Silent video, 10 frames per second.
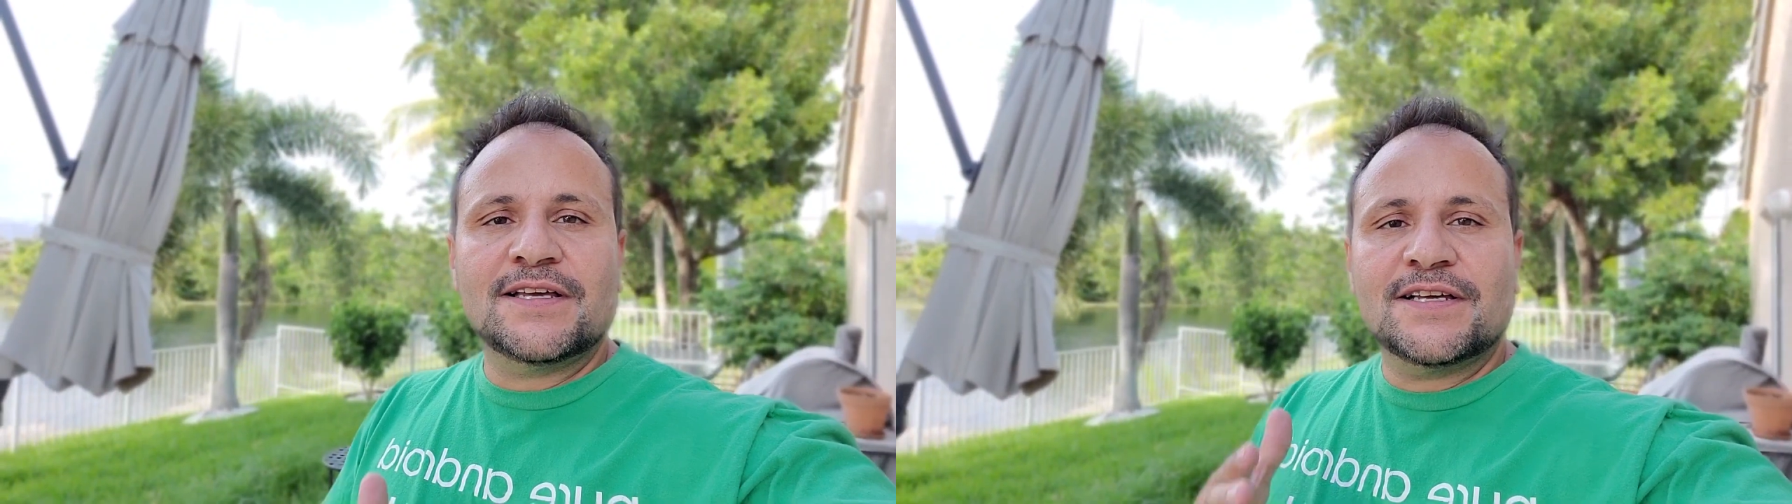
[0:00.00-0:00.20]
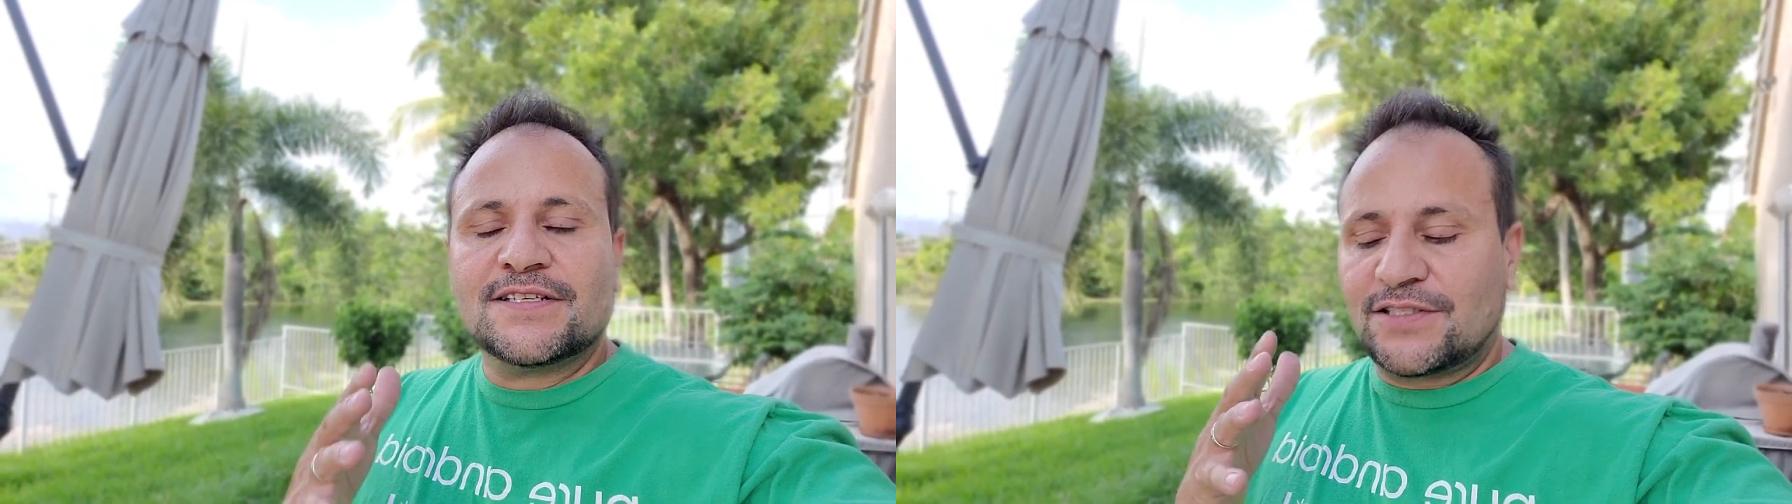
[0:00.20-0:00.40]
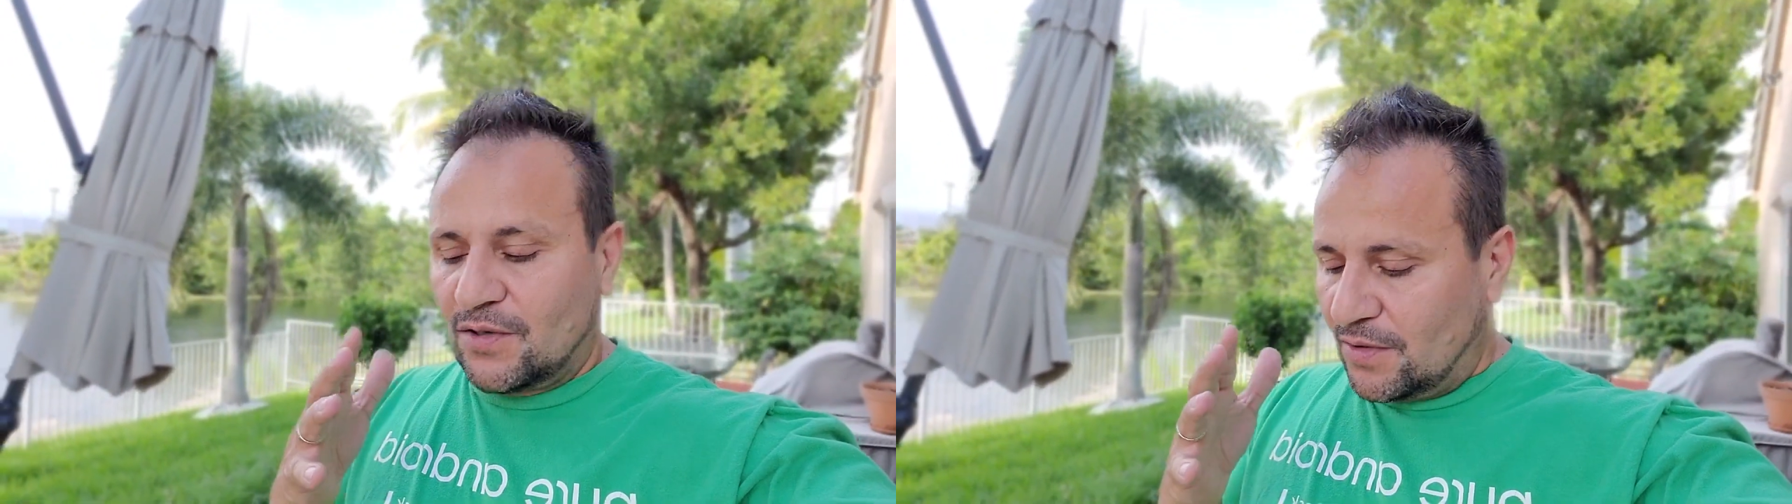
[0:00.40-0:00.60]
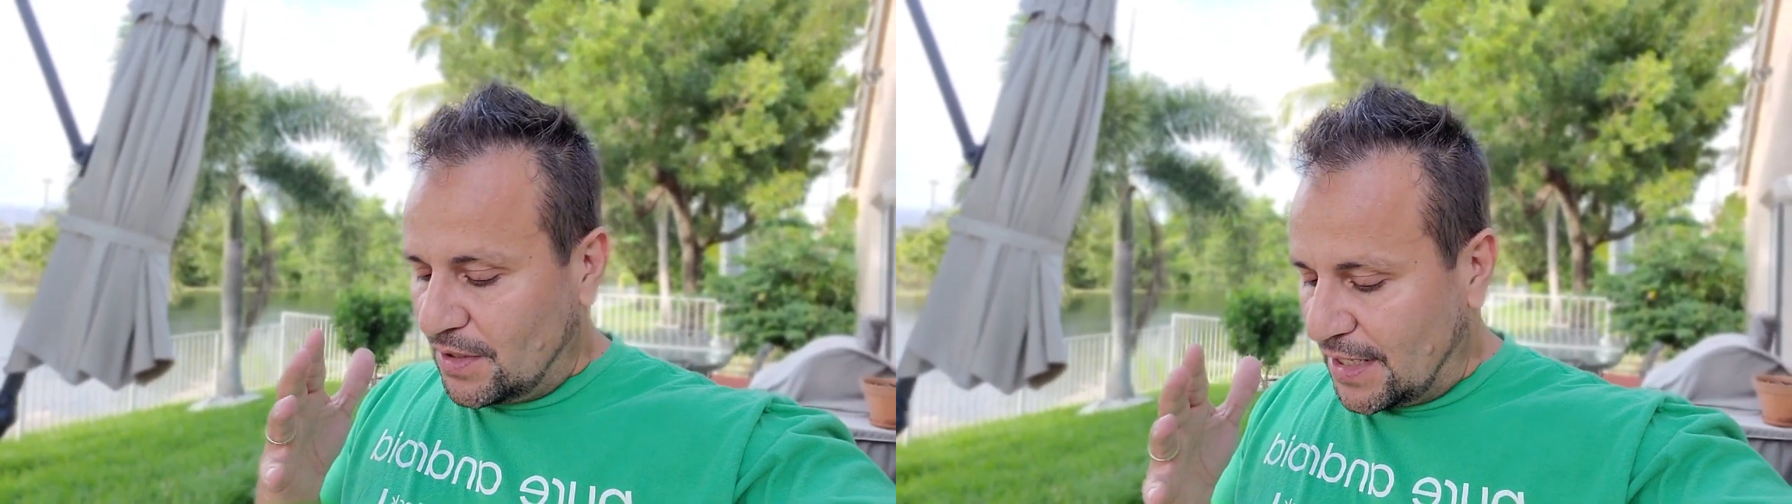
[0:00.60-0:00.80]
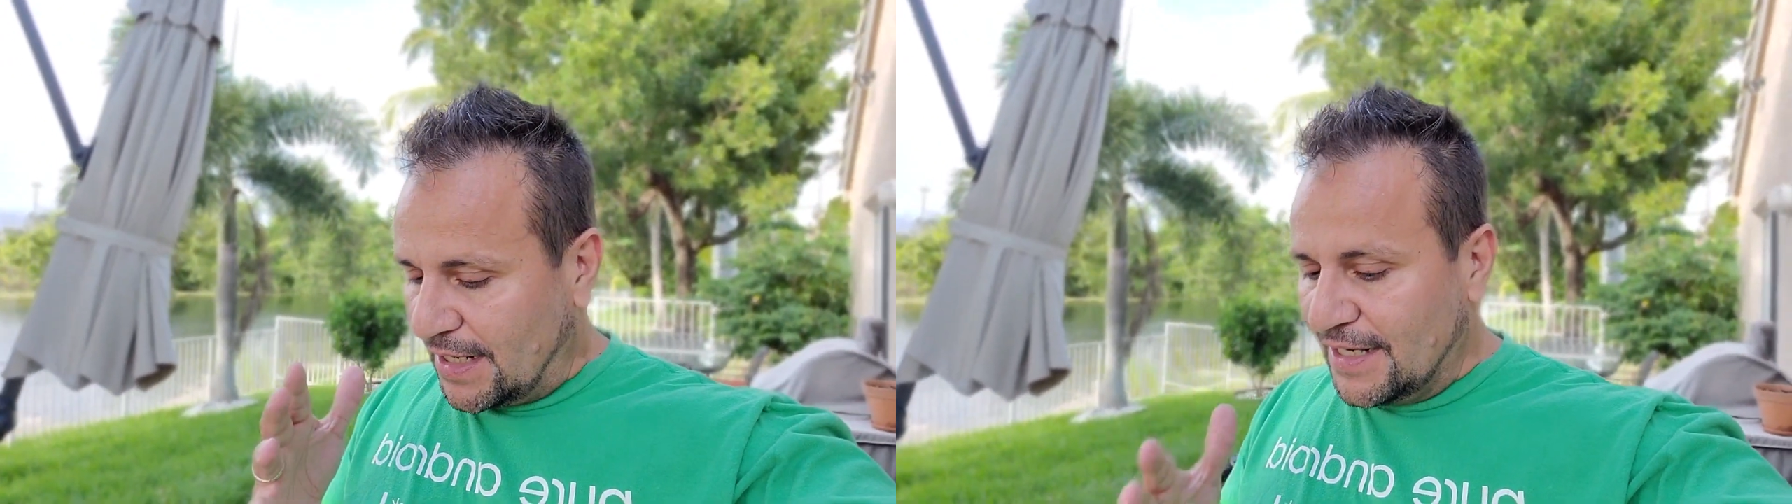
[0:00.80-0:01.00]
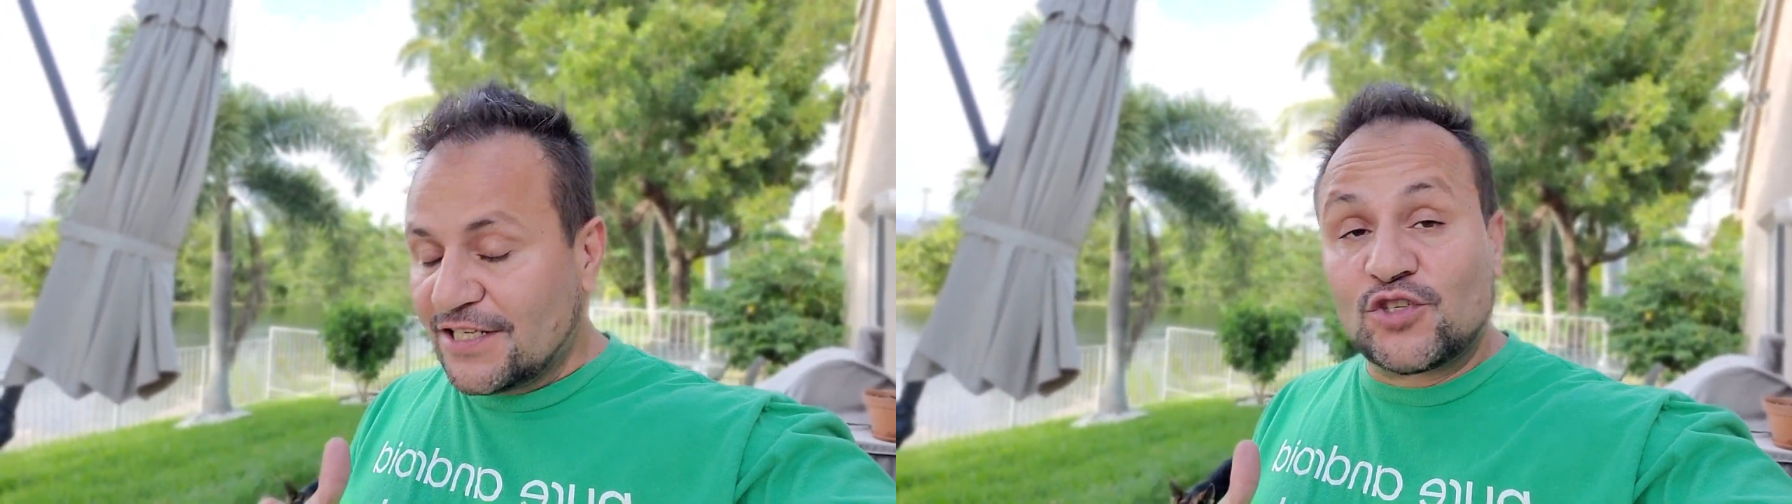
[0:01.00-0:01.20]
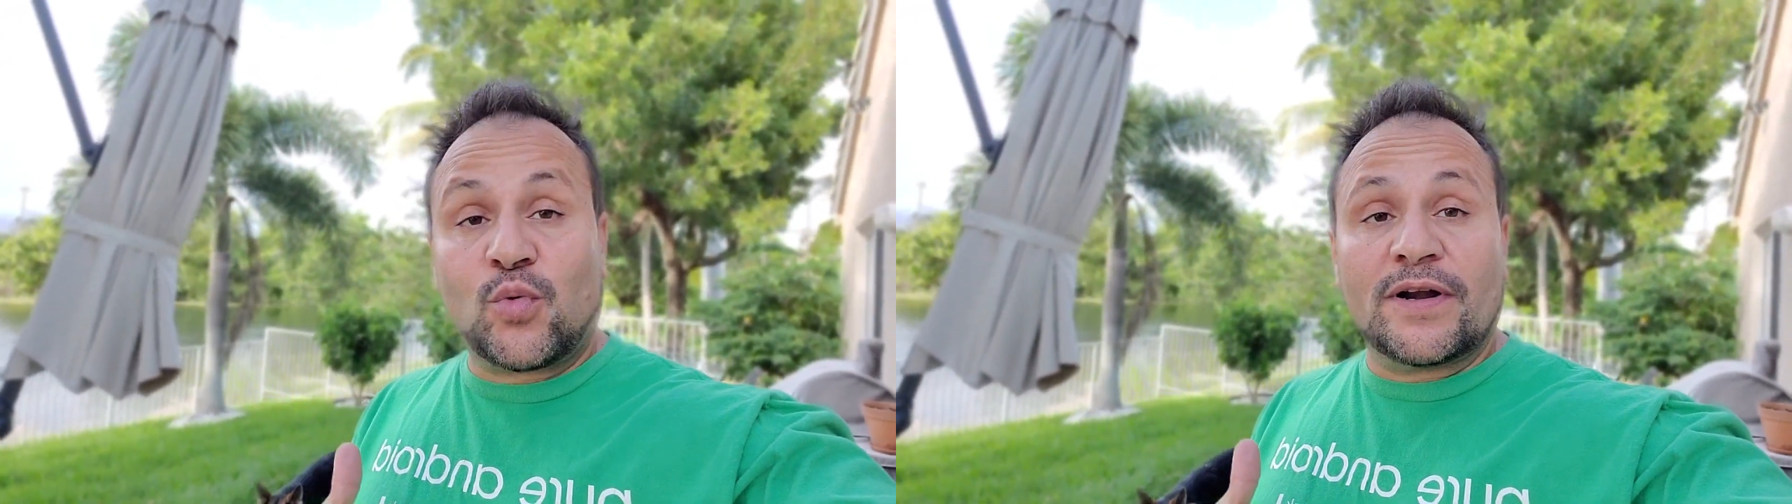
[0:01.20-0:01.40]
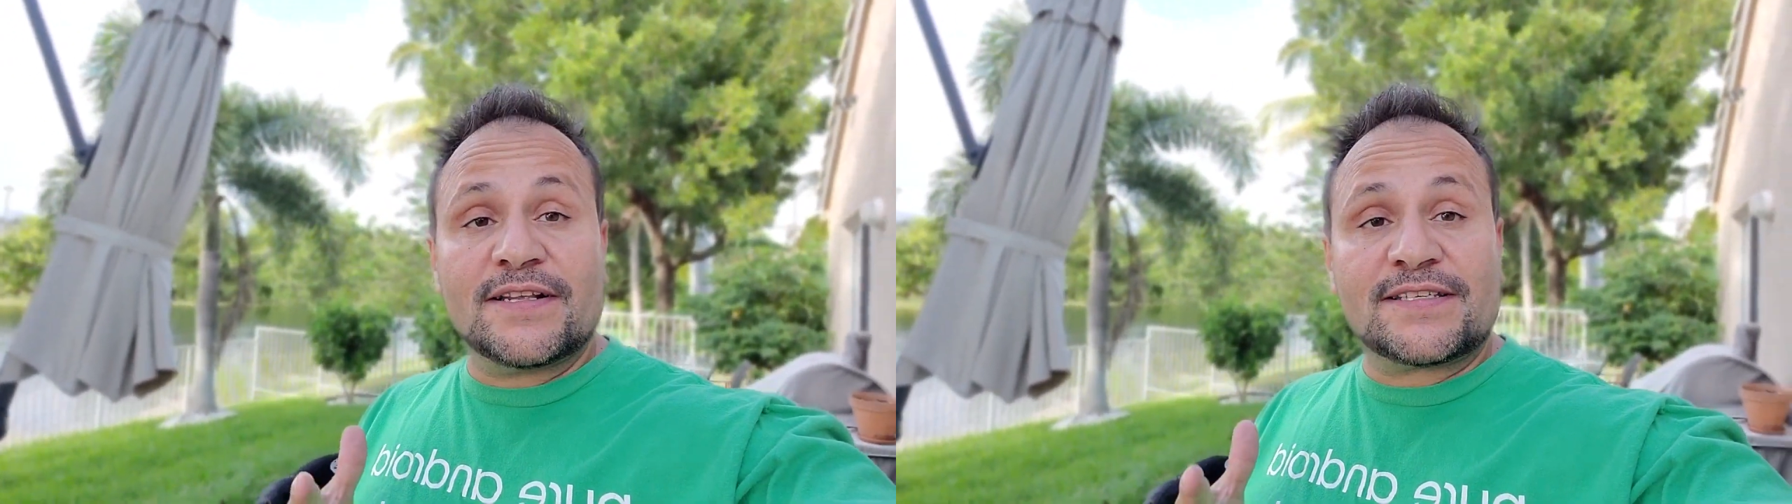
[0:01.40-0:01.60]
So I kind of just
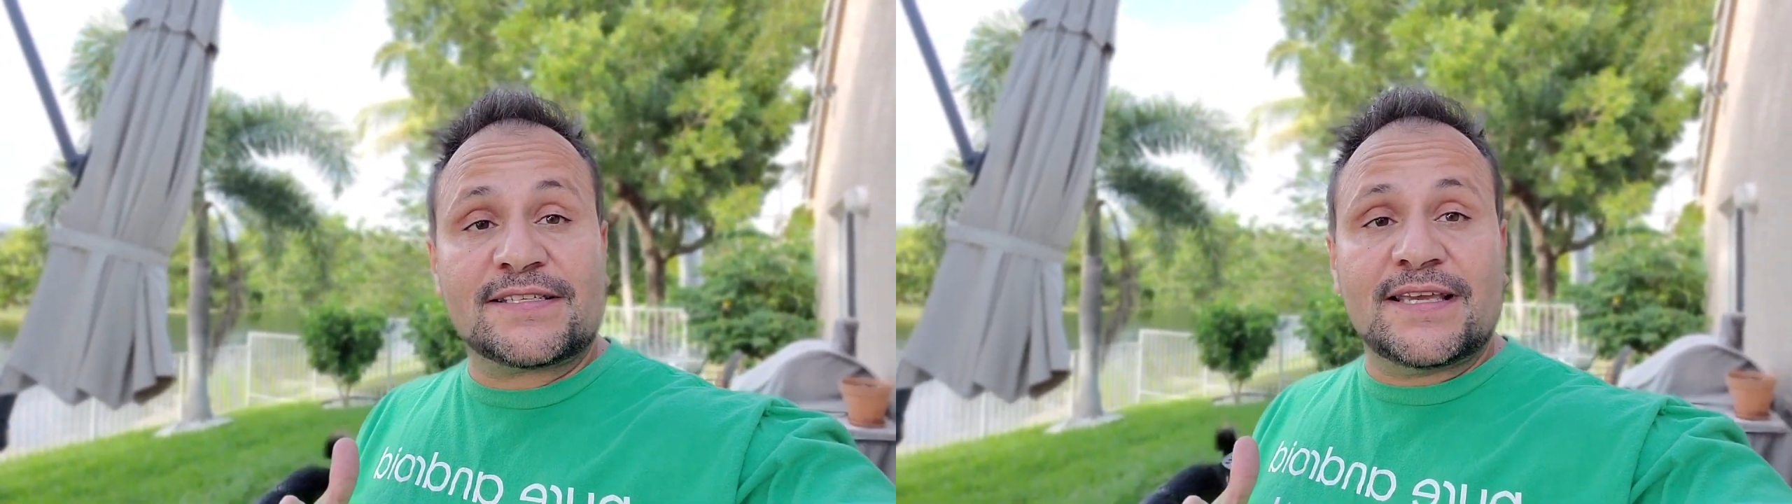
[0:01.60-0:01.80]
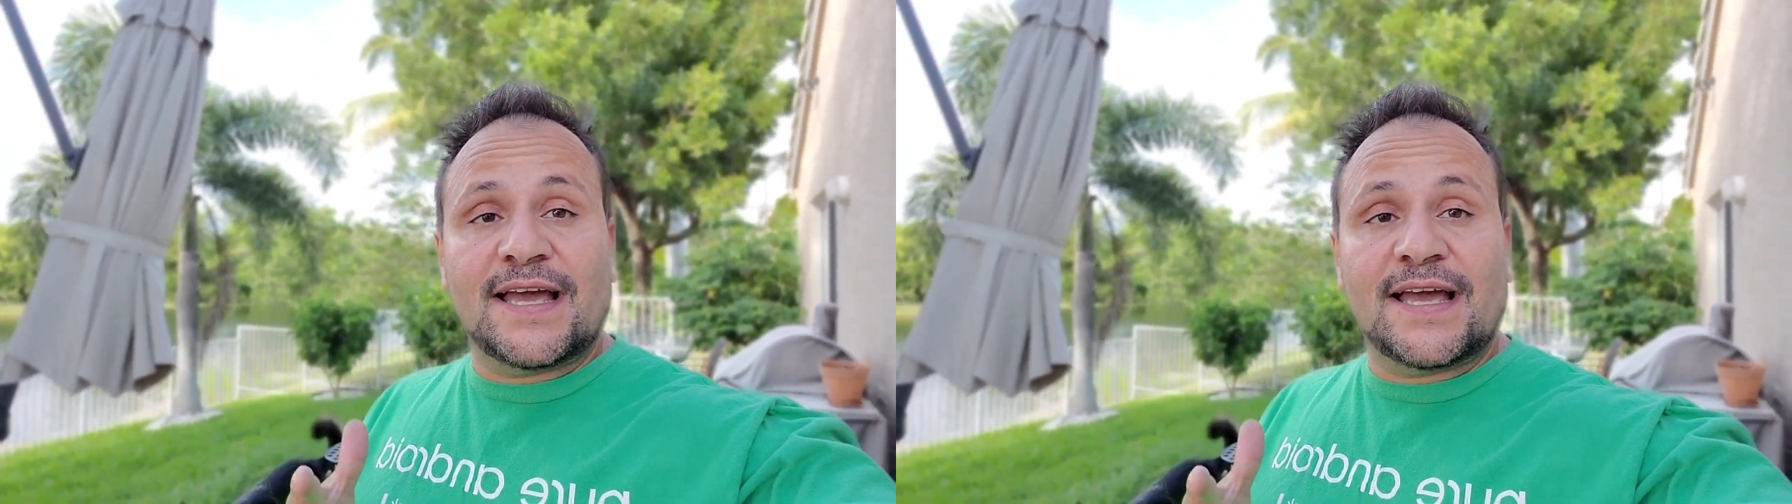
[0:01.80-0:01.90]
wanted to see